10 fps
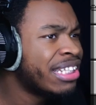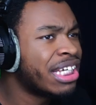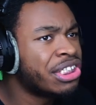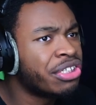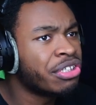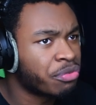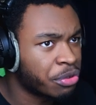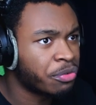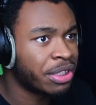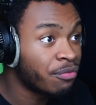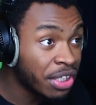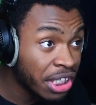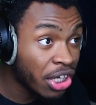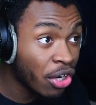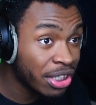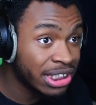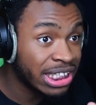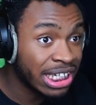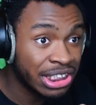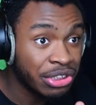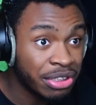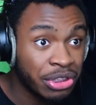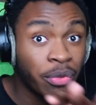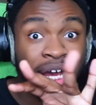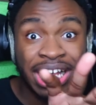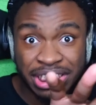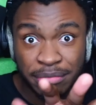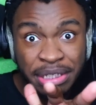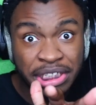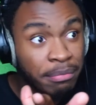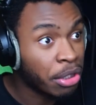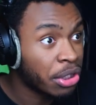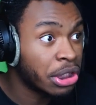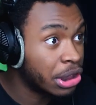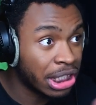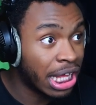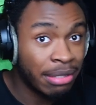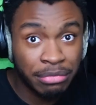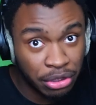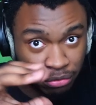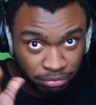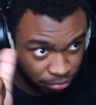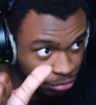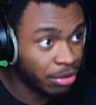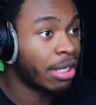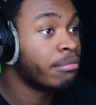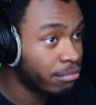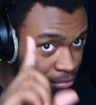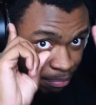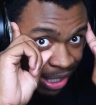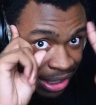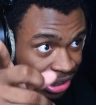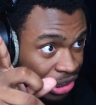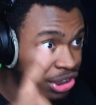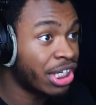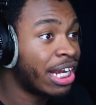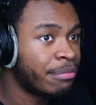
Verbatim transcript: attention to this real quick. Vanilla R T X, you know, there's no exclamation mark, none of that, you know. Okay, pay attention to that.